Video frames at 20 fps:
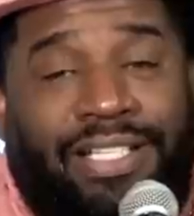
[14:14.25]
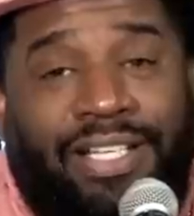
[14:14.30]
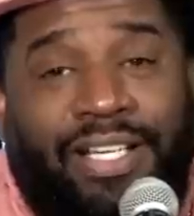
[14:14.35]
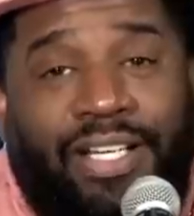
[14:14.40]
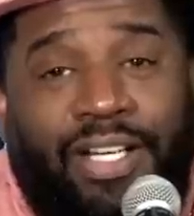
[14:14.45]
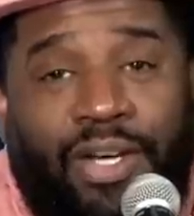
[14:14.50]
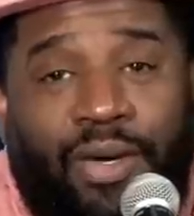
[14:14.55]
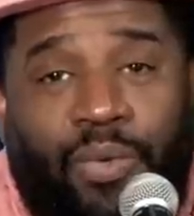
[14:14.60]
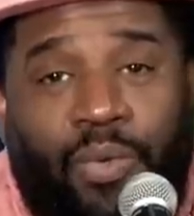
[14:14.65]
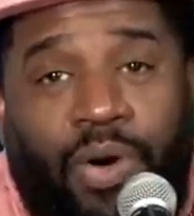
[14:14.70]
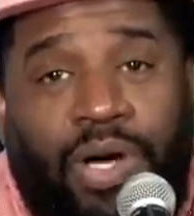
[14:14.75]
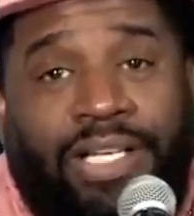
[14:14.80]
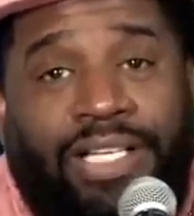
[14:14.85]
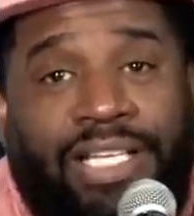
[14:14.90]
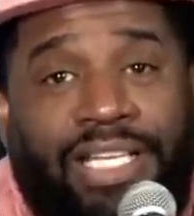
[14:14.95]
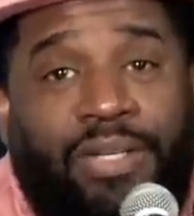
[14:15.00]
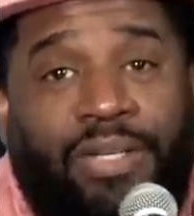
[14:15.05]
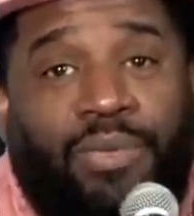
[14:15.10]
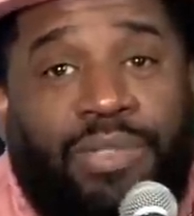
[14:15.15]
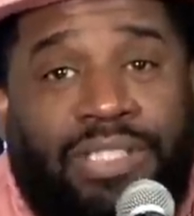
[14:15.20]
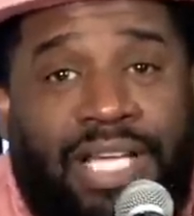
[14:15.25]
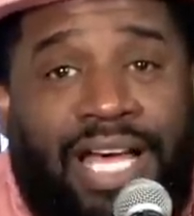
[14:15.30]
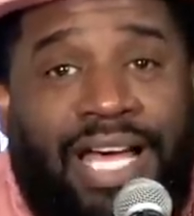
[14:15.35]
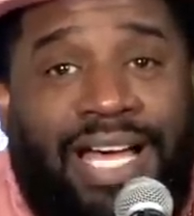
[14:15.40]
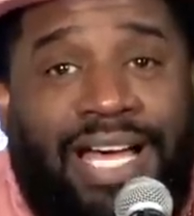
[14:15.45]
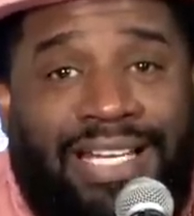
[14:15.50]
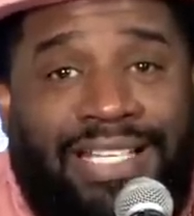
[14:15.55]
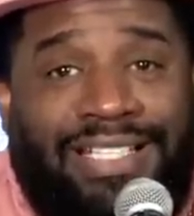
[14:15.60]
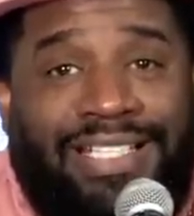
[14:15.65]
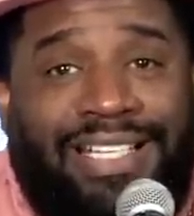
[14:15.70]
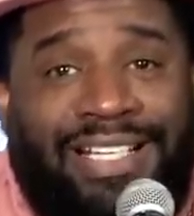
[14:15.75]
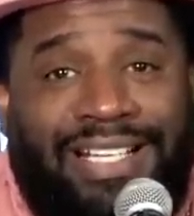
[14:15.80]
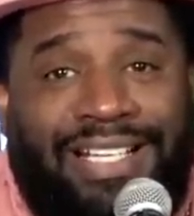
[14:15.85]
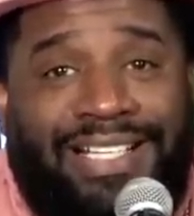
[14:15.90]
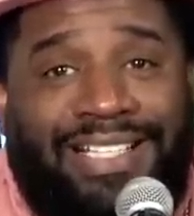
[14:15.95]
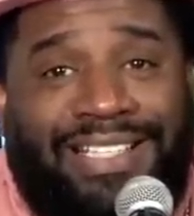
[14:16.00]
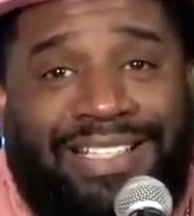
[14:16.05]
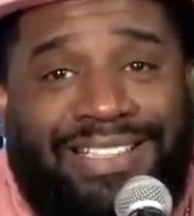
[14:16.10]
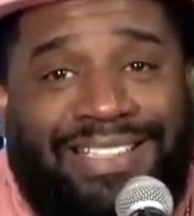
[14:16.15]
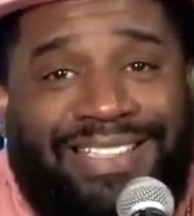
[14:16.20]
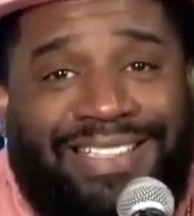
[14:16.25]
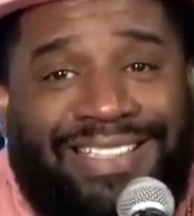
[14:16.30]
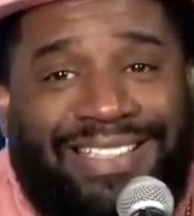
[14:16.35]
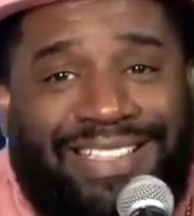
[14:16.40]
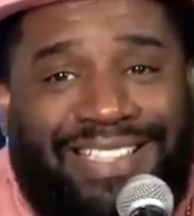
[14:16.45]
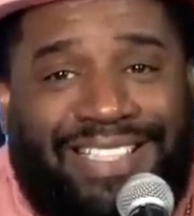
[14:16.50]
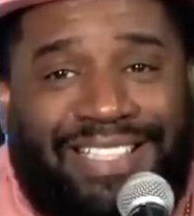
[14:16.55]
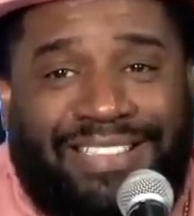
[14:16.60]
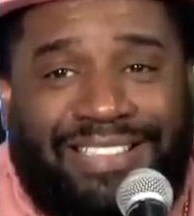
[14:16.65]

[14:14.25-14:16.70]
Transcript: one one knee was higher than the other.